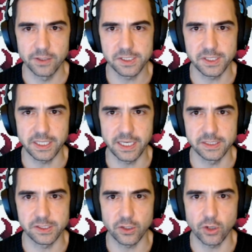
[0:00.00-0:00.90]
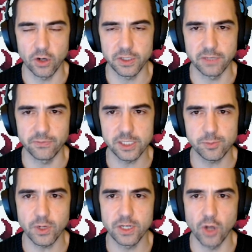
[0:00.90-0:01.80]
this is the kids, the Guardian.
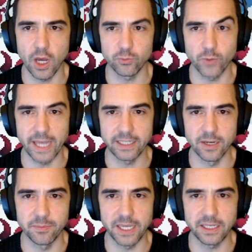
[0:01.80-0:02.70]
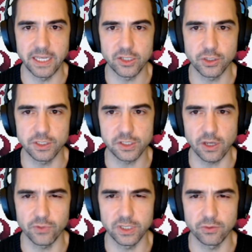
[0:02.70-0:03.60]
Vesper and not Ragna make an ancient
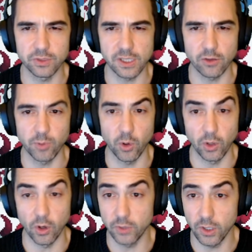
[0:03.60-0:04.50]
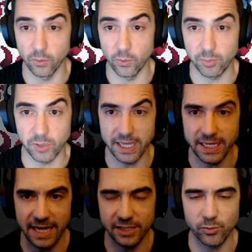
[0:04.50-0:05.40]
discovery near the South Pole. Oh no, we're playing
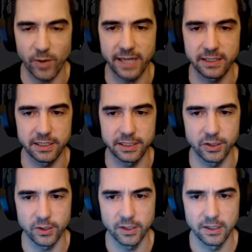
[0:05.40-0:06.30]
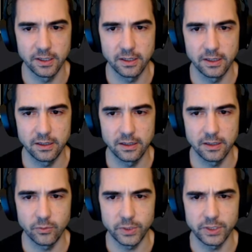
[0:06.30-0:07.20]
as Ragna here.
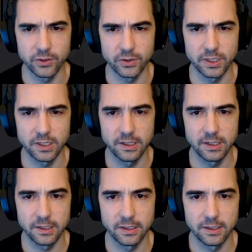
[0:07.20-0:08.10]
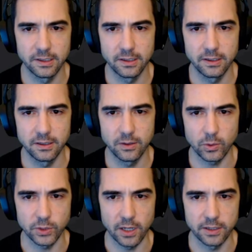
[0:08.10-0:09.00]
Weird.
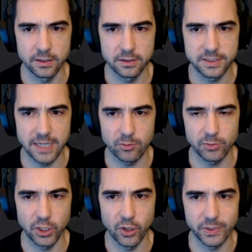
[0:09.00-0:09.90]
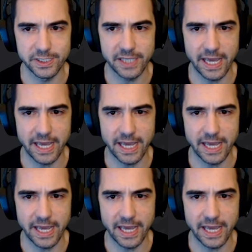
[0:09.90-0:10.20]
Hold on. Down below, is